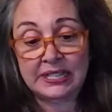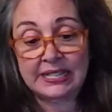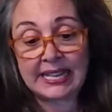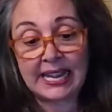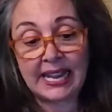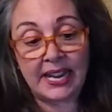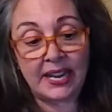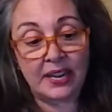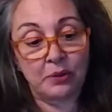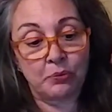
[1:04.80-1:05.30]

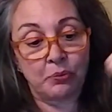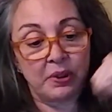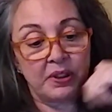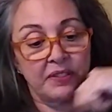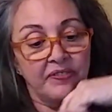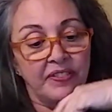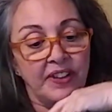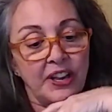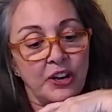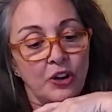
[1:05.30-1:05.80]
day we
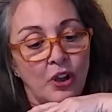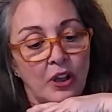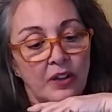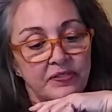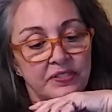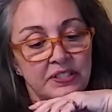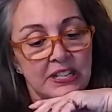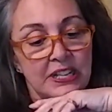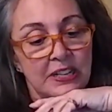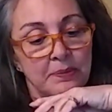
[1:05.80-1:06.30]
fight
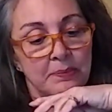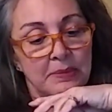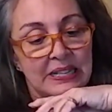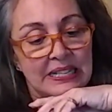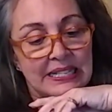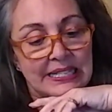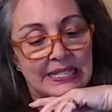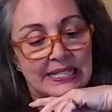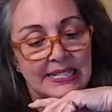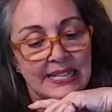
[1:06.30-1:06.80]
off
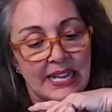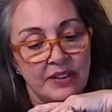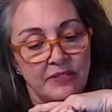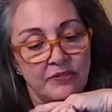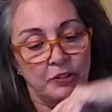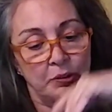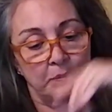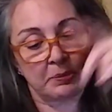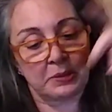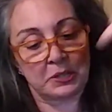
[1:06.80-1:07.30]
demons sent
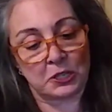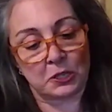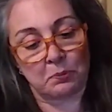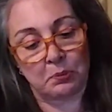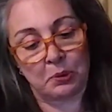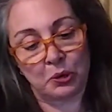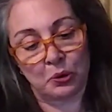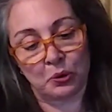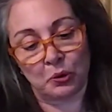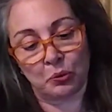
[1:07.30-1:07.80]
from the
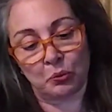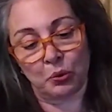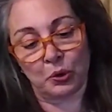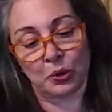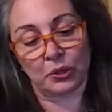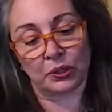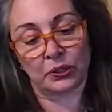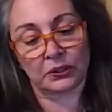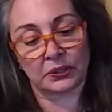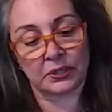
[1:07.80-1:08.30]
spirit
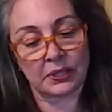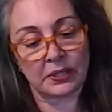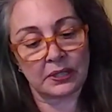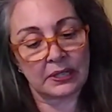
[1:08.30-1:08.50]
world,